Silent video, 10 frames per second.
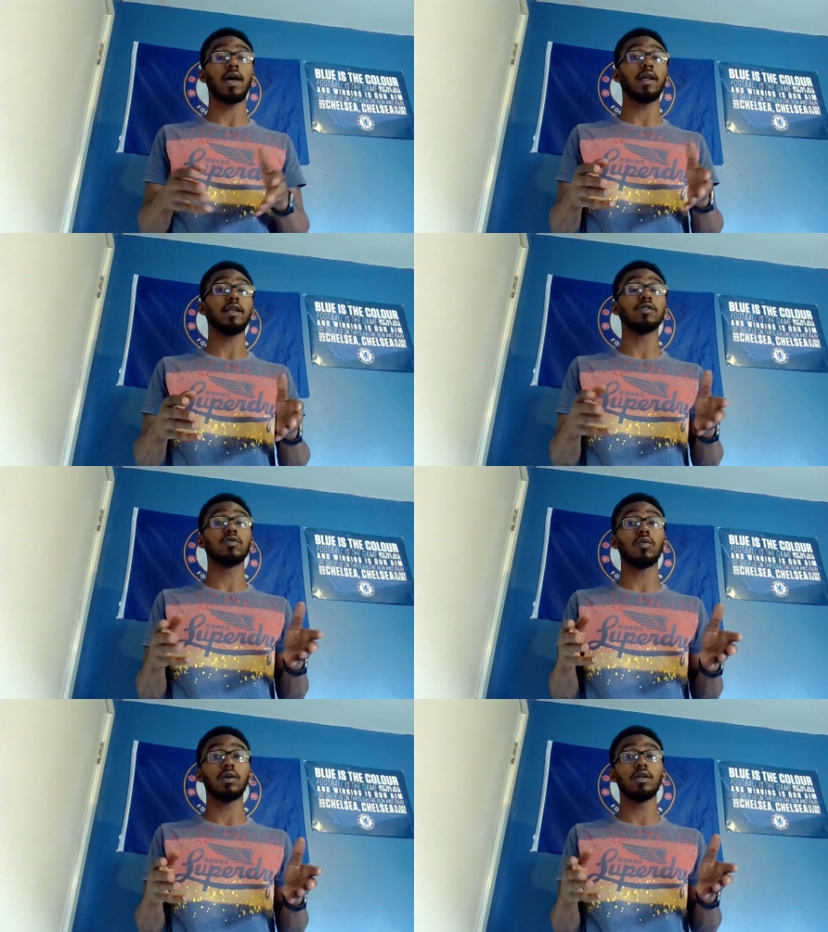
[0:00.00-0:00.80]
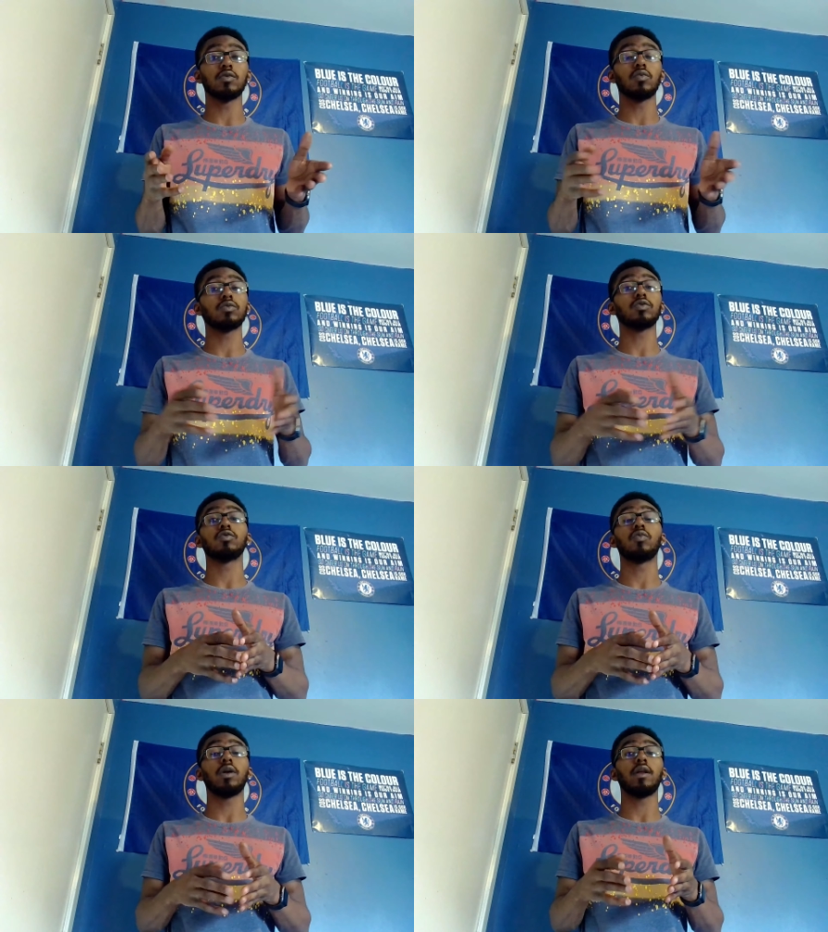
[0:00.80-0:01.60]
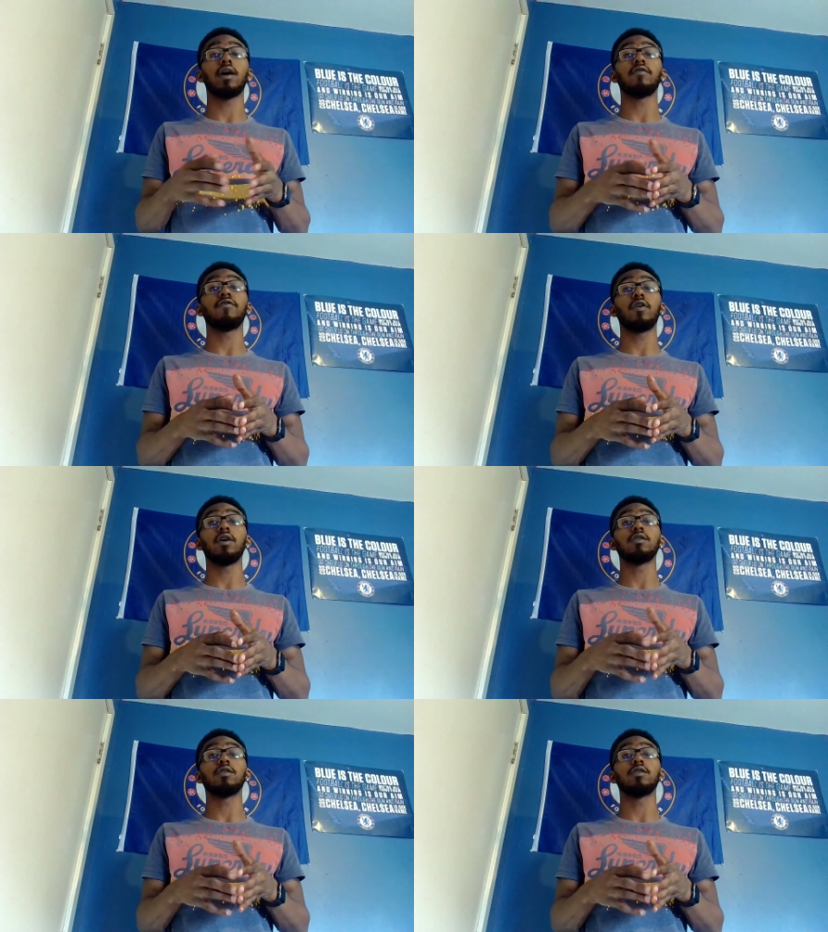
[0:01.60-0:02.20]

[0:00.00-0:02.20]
And he's also 29, 30.